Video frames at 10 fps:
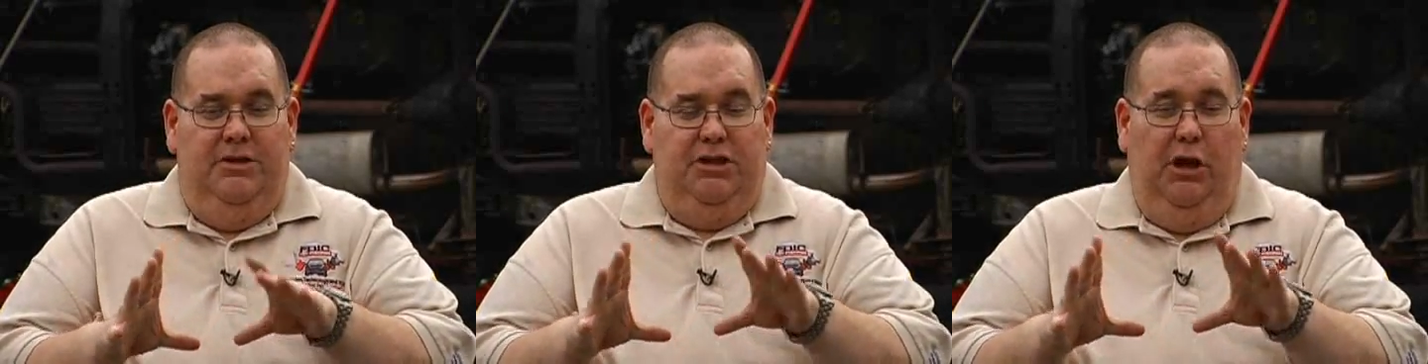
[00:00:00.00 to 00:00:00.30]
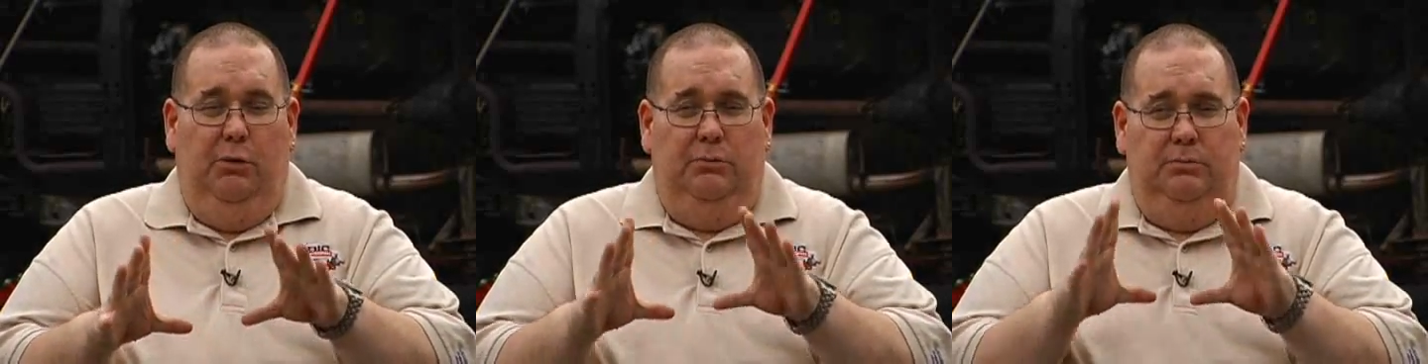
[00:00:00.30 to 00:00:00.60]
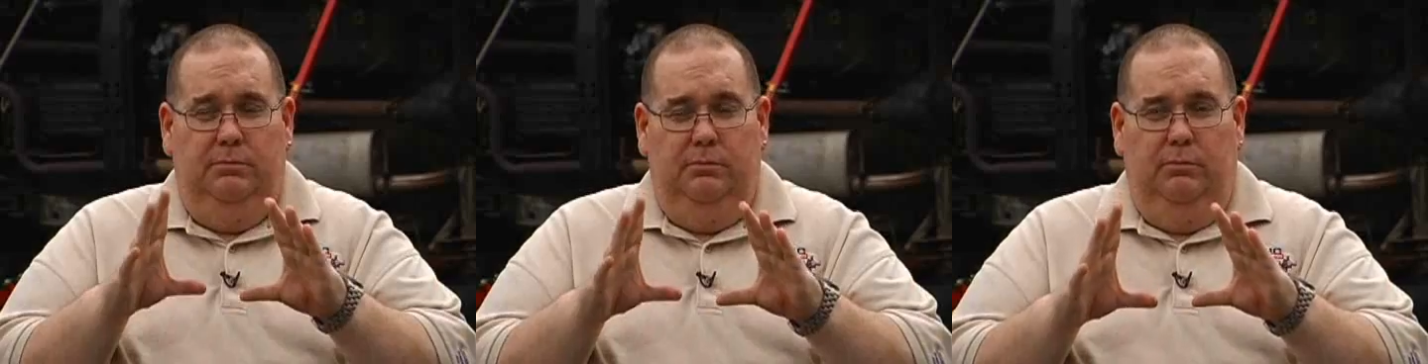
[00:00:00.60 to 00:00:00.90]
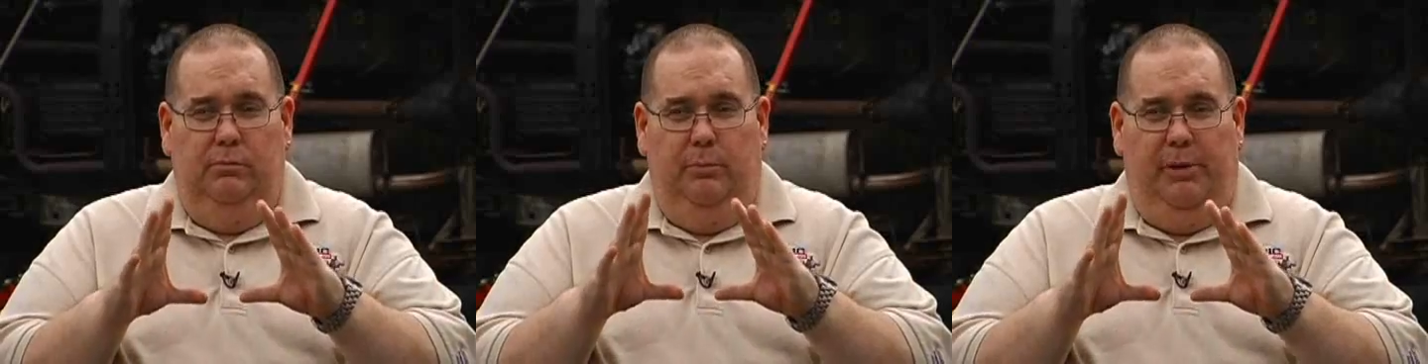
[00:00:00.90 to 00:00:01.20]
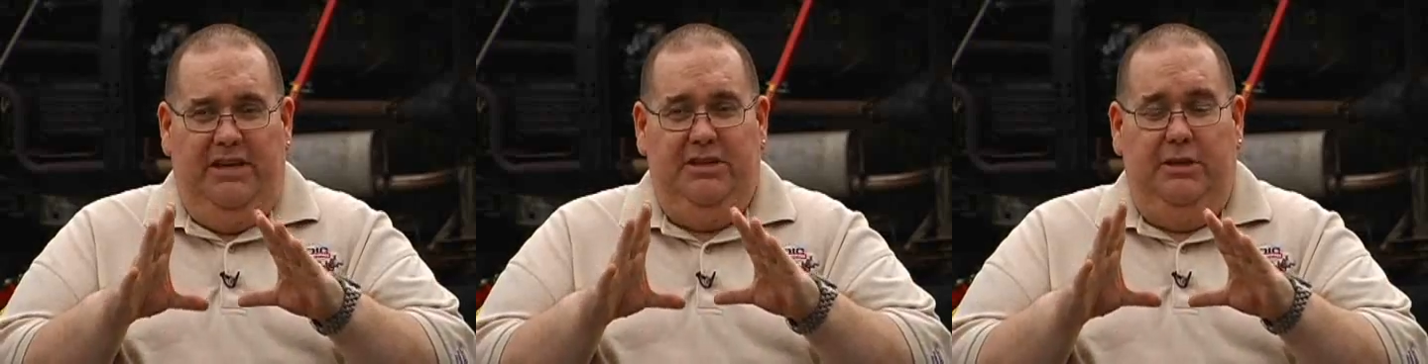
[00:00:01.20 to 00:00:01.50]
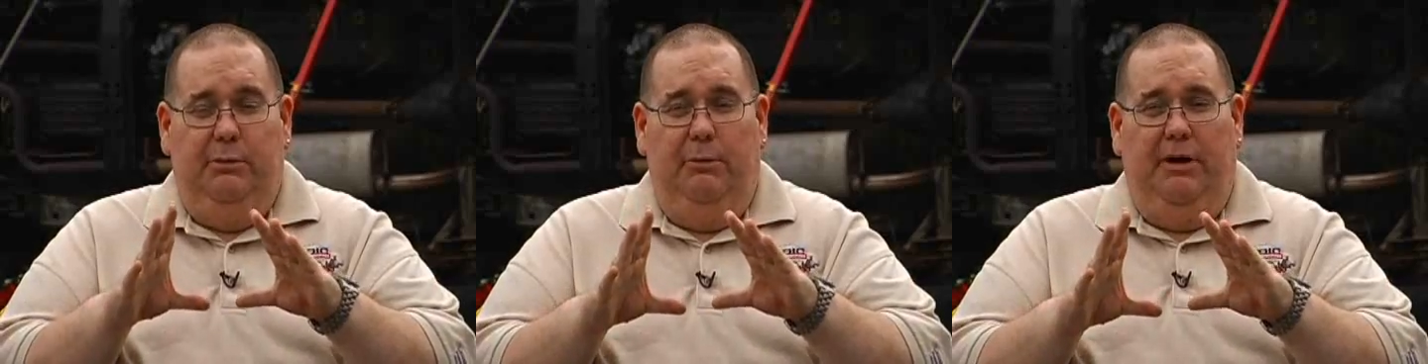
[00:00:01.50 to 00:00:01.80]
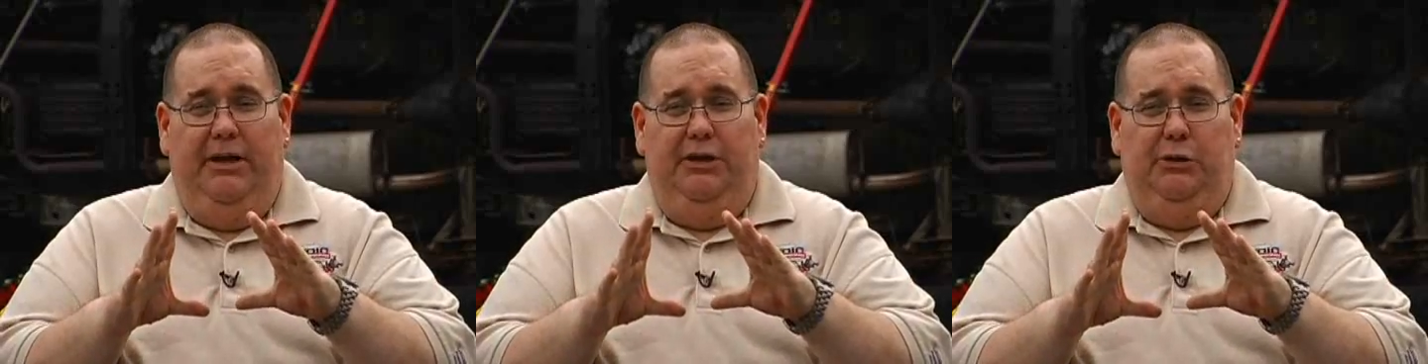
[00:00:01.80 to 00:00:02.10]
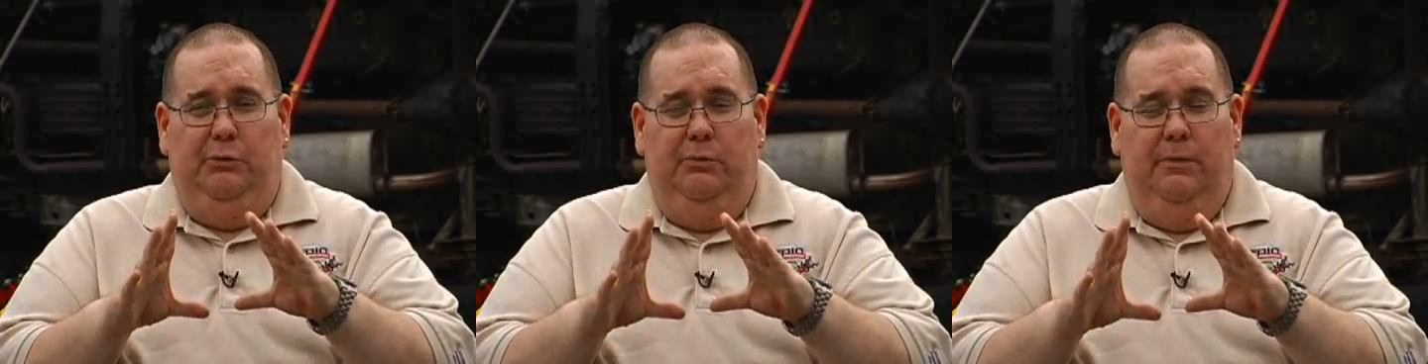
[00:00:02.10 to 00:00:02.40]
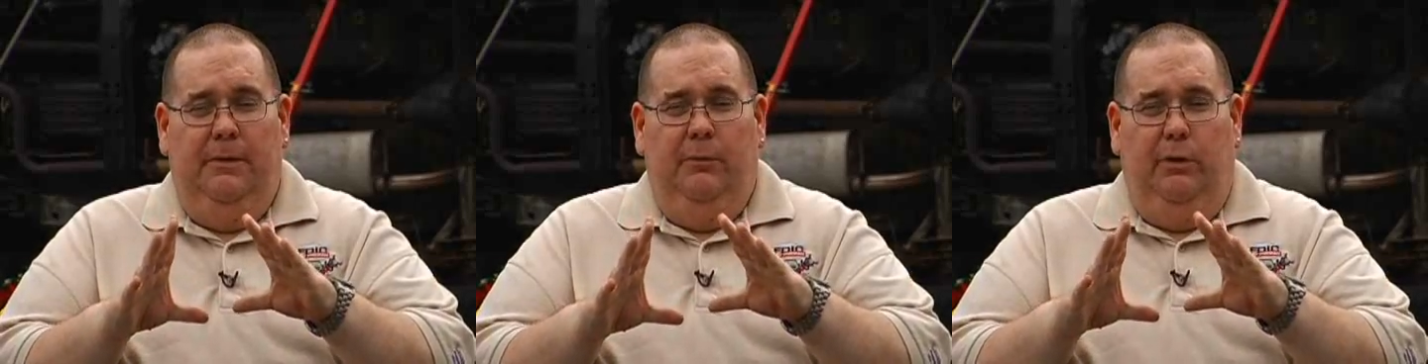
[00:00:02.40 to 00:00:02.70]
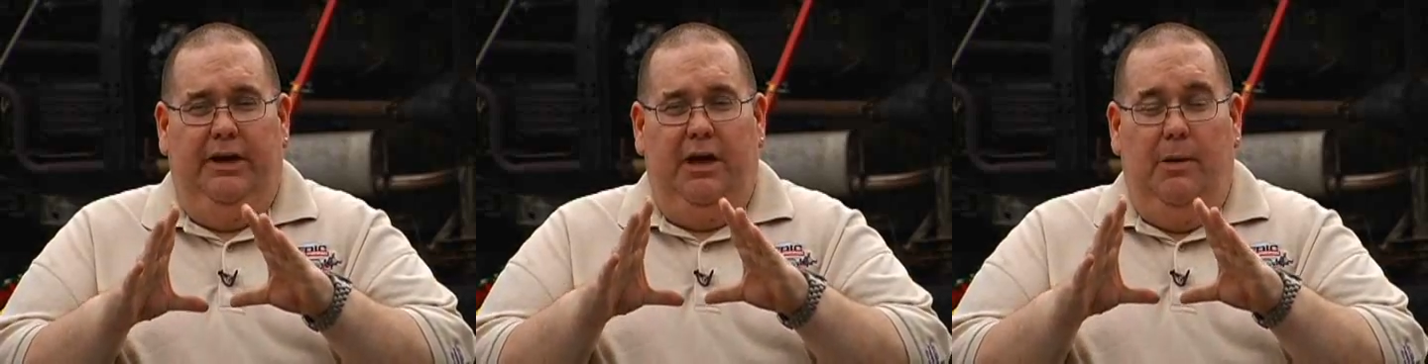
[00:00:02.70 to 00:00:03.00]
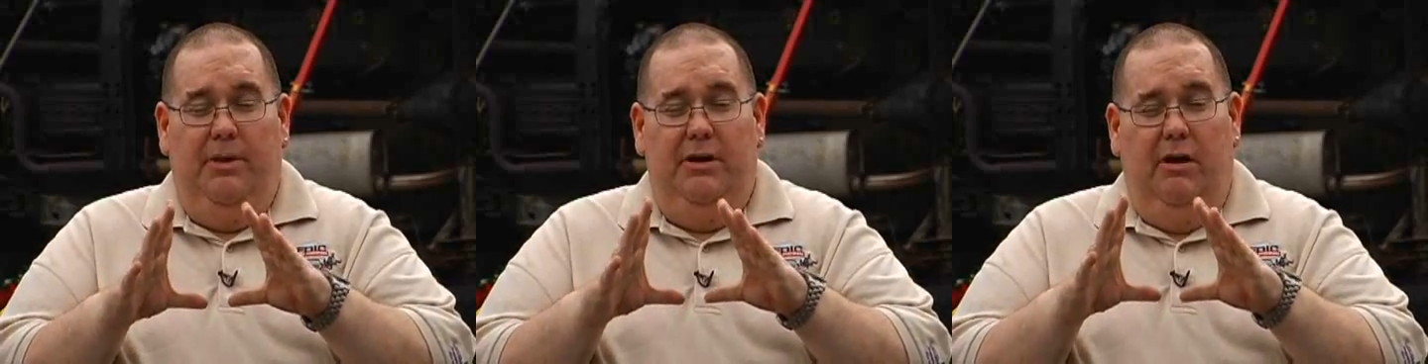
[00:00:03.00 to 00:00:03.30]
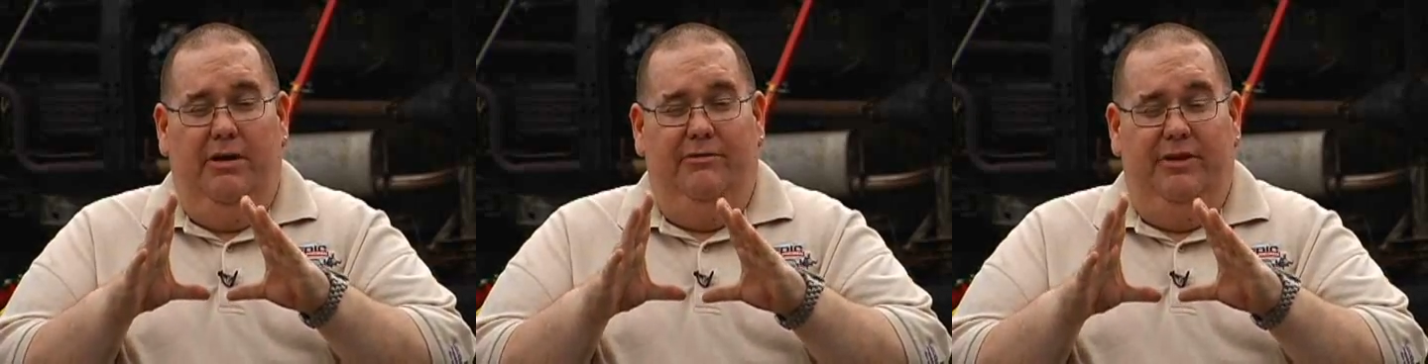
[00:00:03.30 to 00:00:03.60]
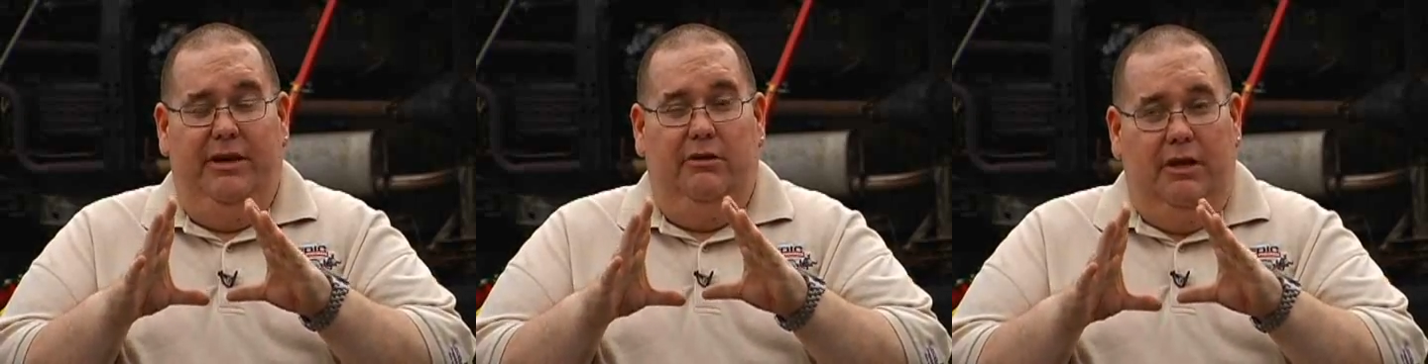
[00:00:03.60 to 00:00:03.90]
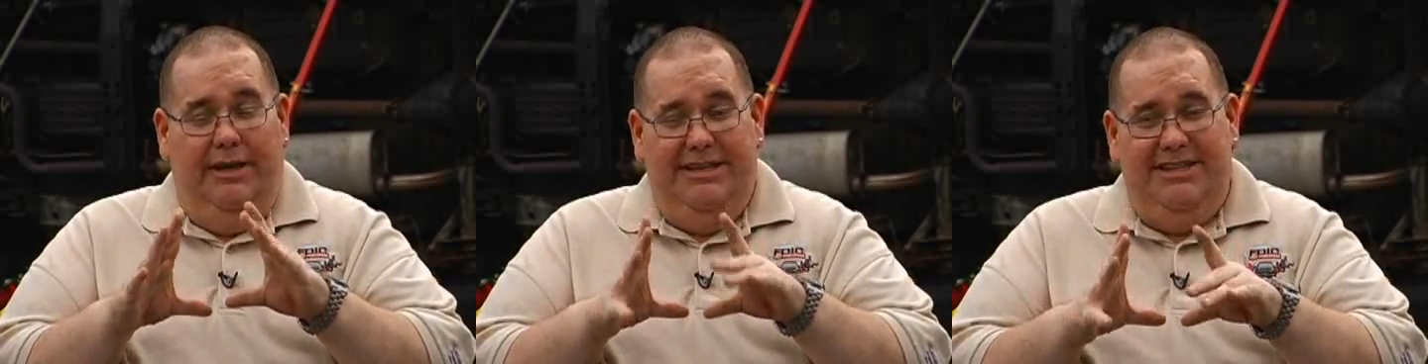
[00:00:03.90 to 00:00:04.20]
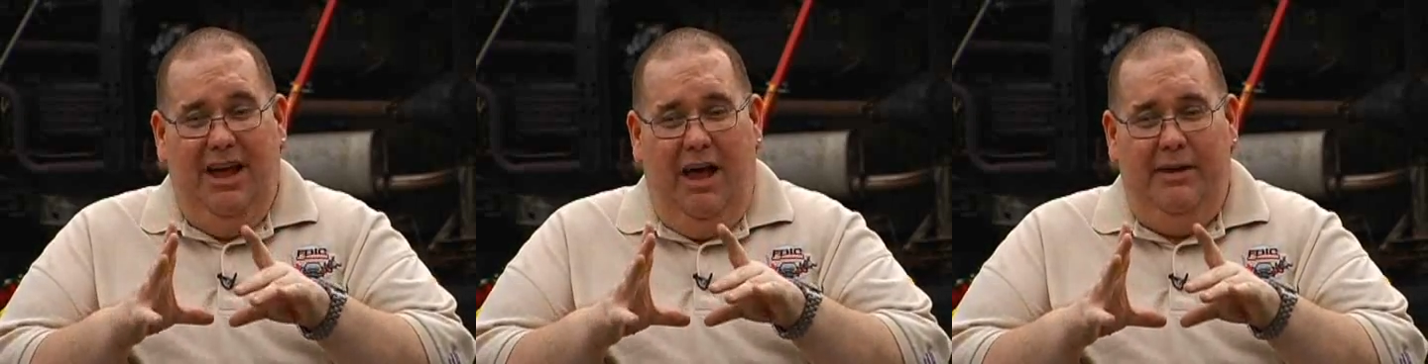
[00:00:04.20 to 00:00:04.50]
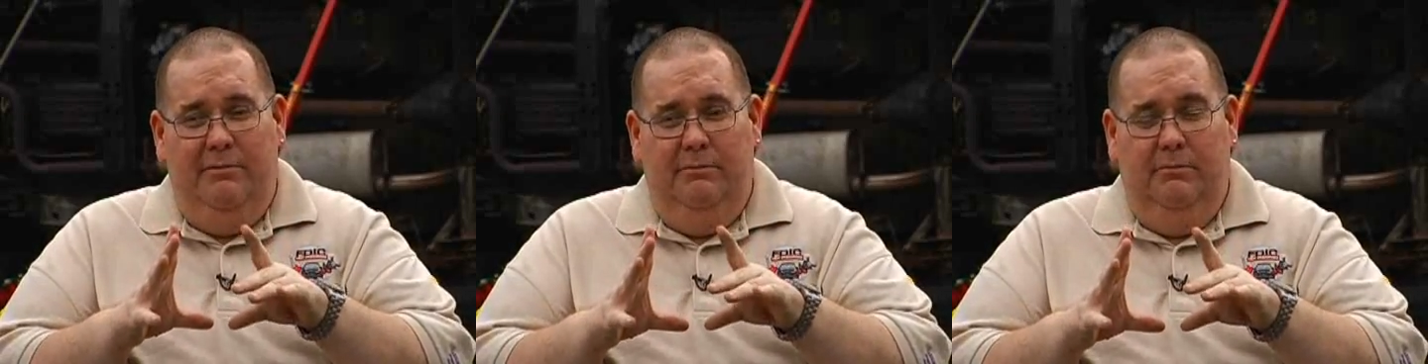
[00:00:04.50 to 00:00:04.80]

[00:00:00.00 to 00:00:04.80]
So basically what we're going to do, we're going to come in on a vehicle on its side.